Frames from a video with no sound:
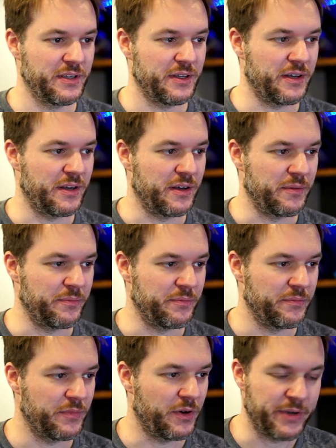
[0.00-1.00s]

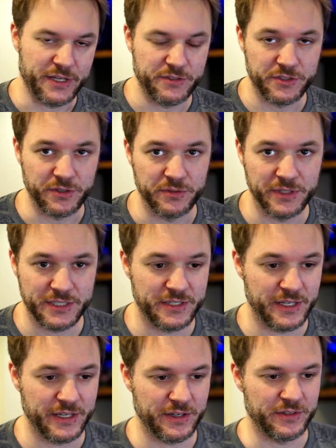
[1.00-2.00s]
Okay, so let's
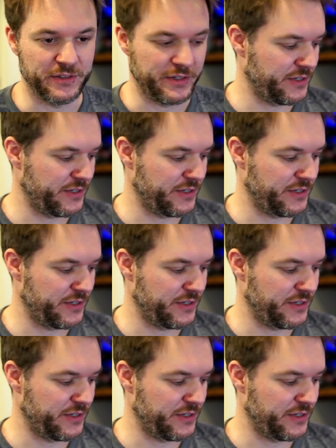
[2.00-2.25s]
take a look